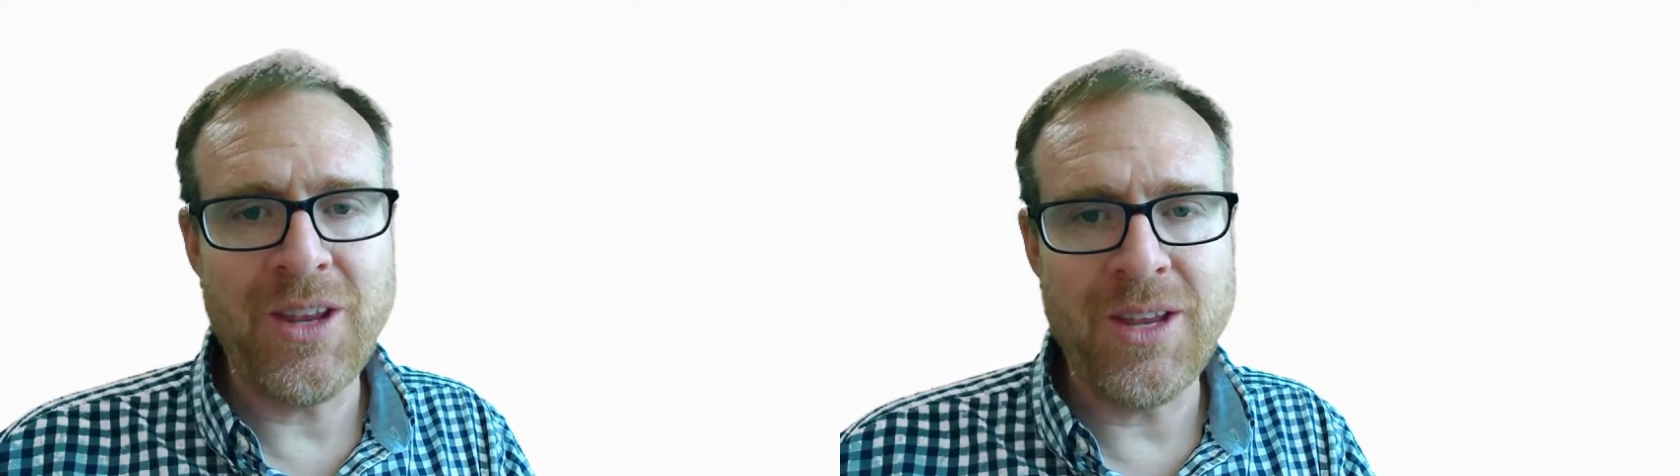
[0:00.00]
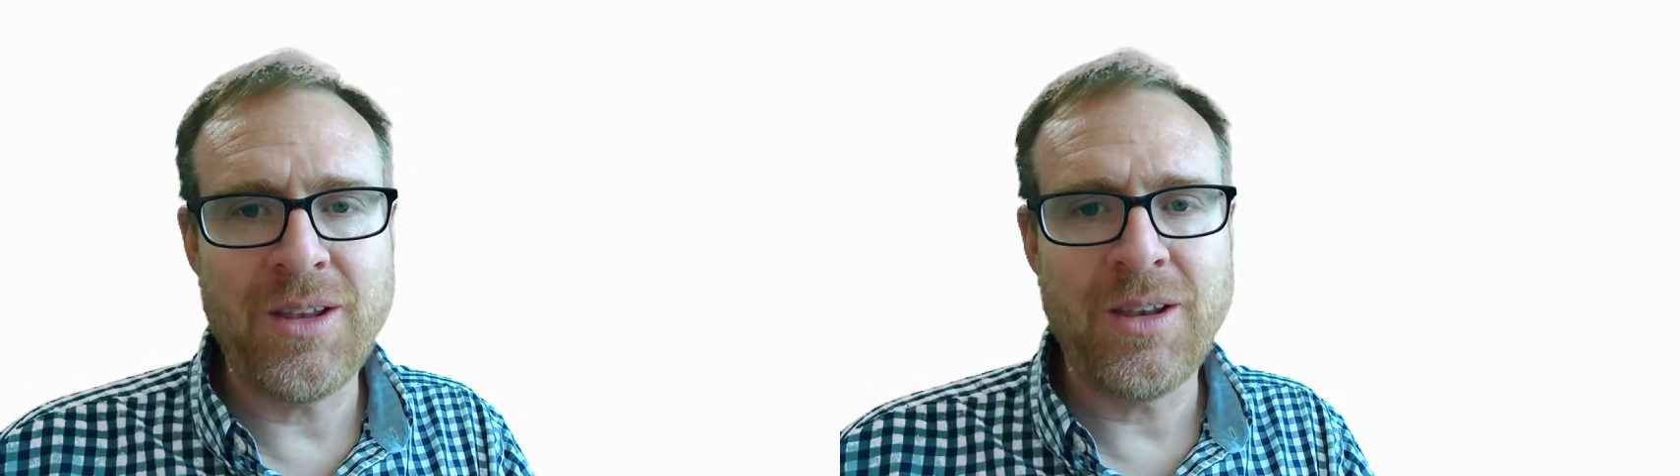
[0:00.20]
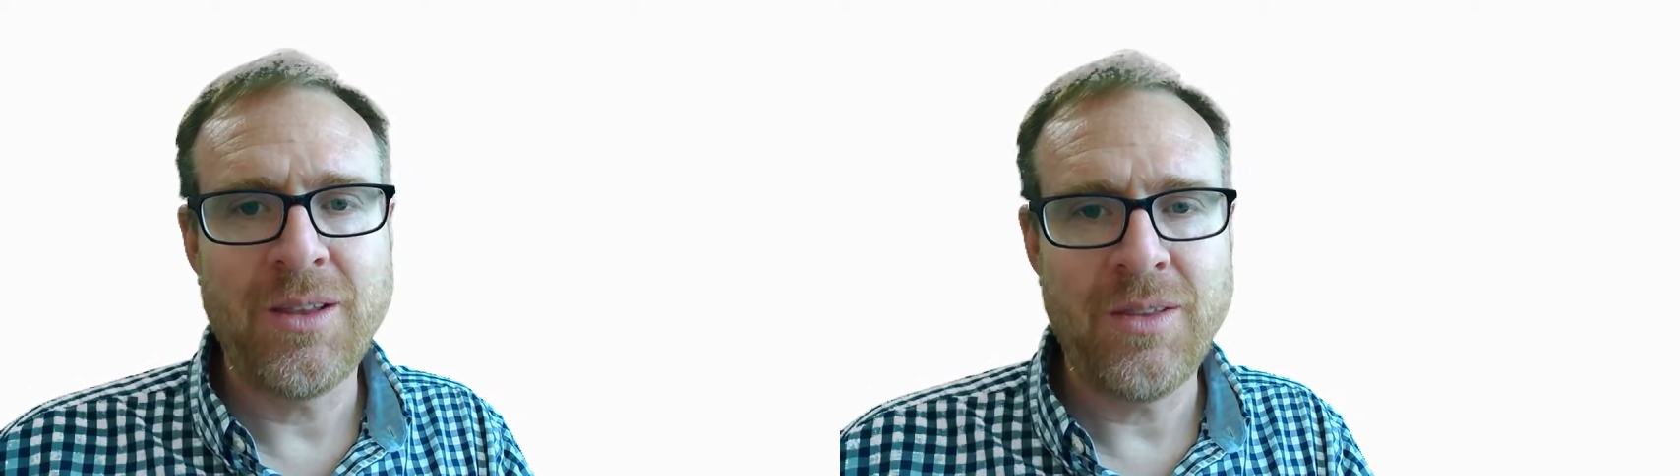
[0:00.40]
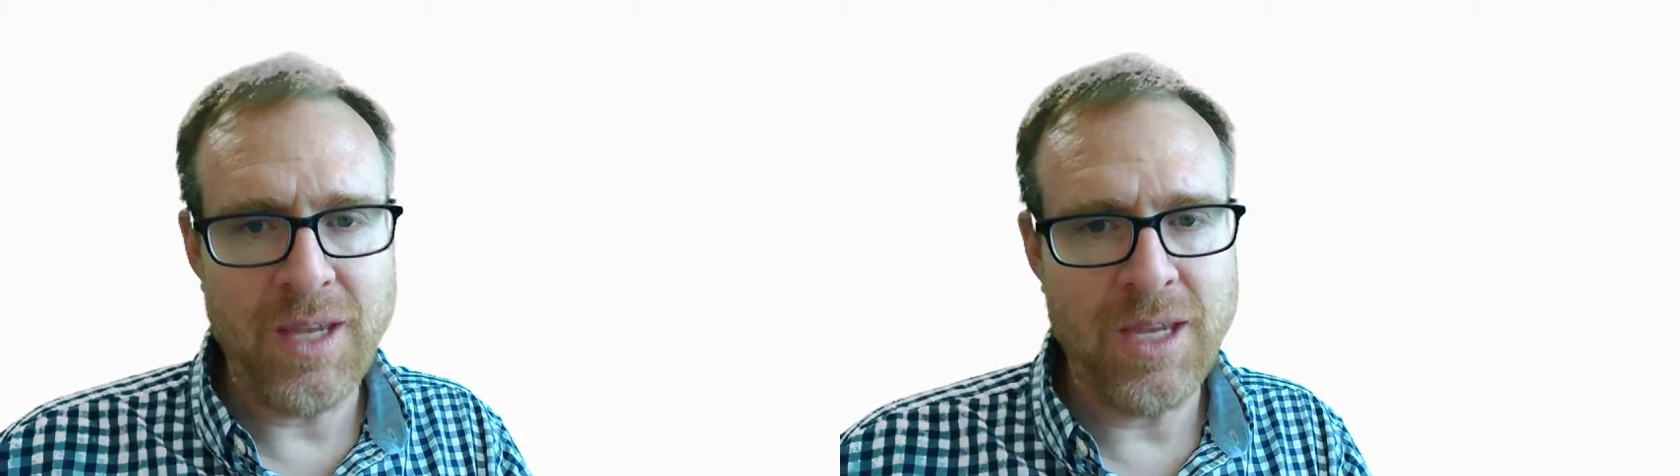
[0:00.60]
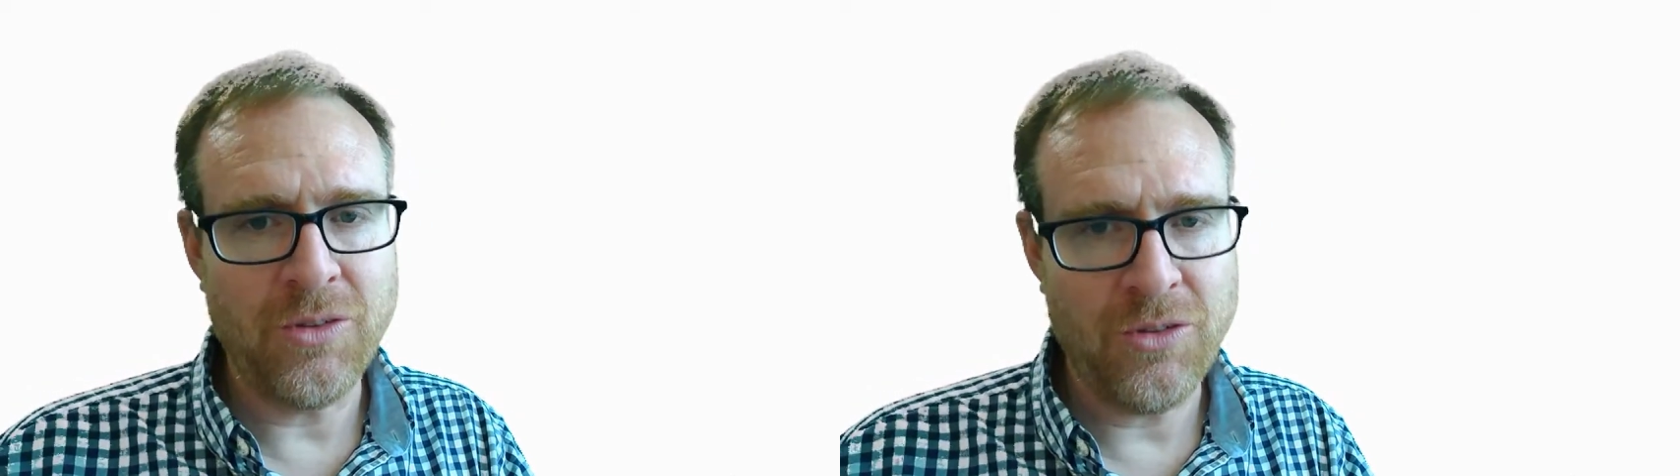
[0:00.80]
in the
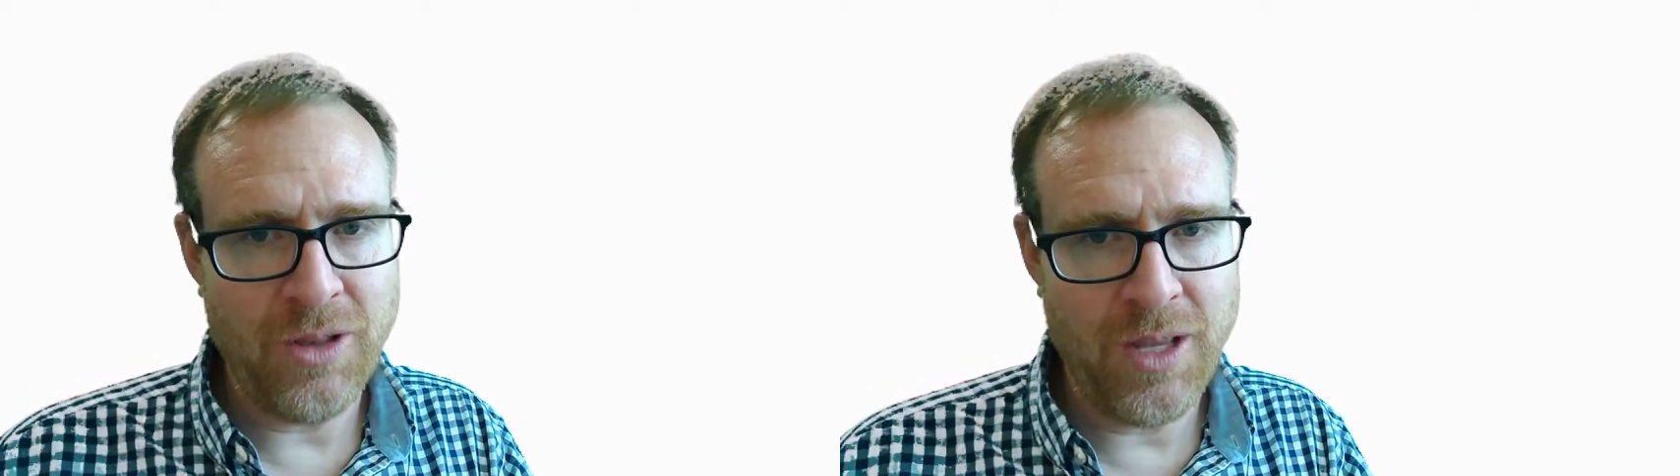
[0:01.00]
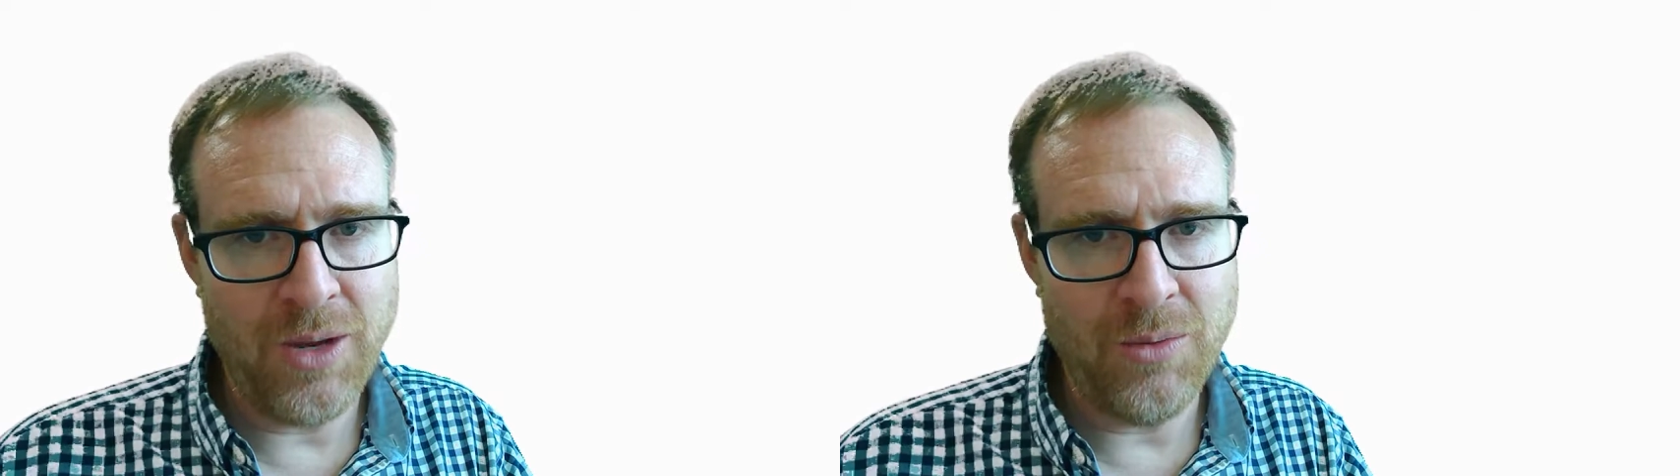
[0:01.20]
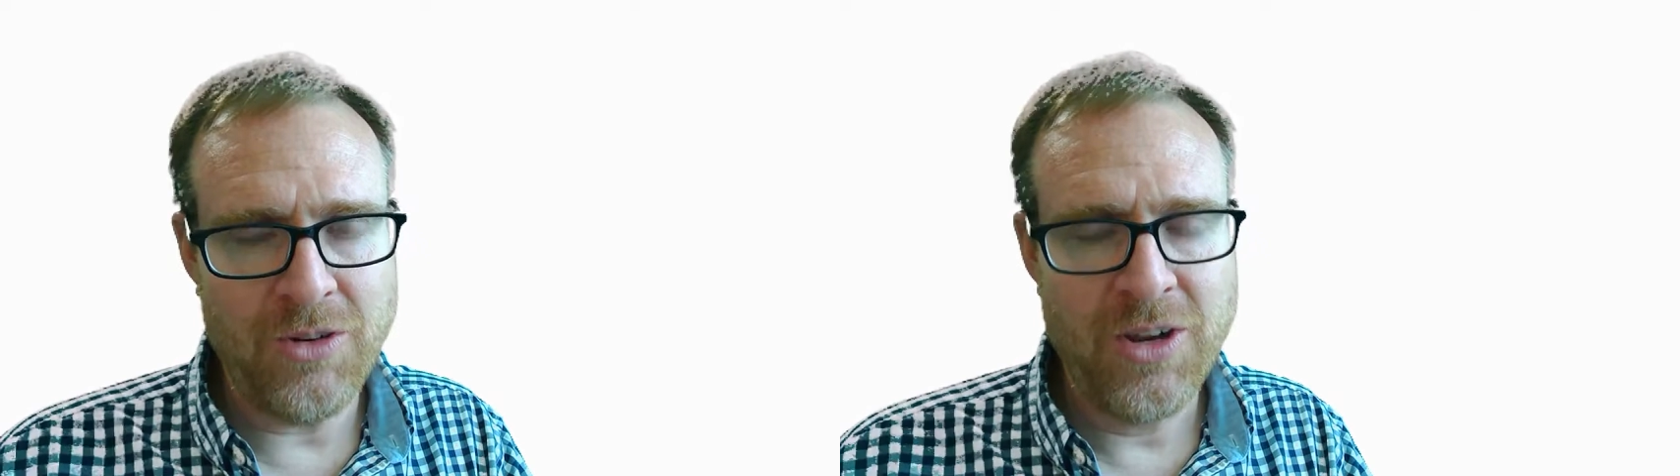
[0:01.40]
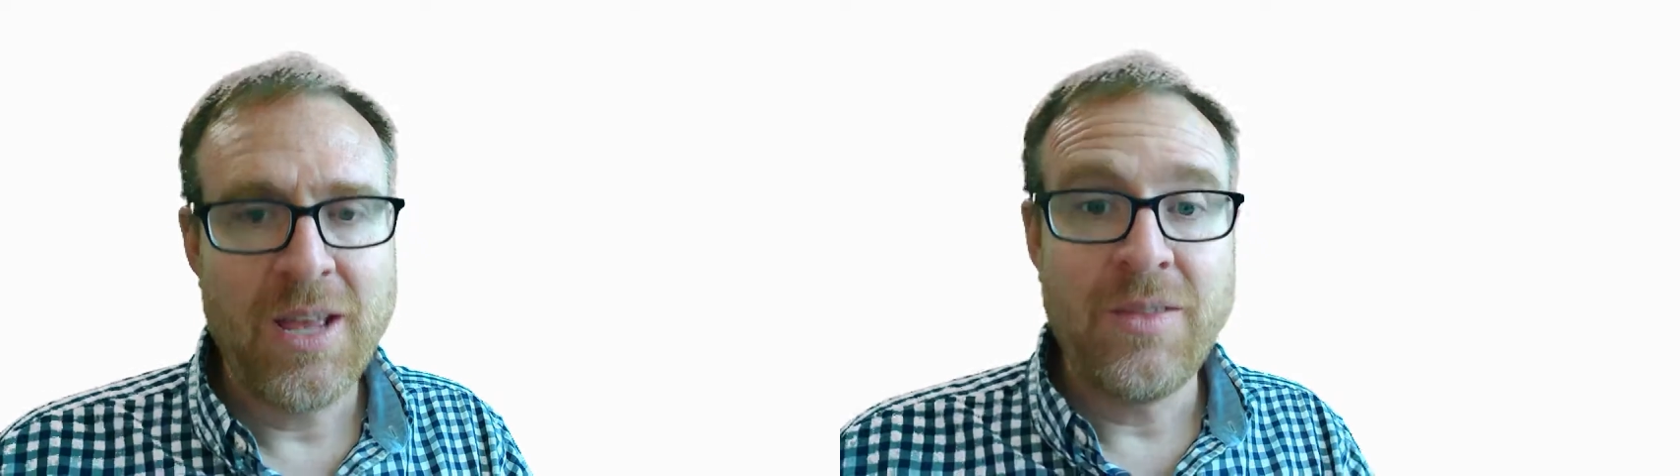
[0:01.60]
English language.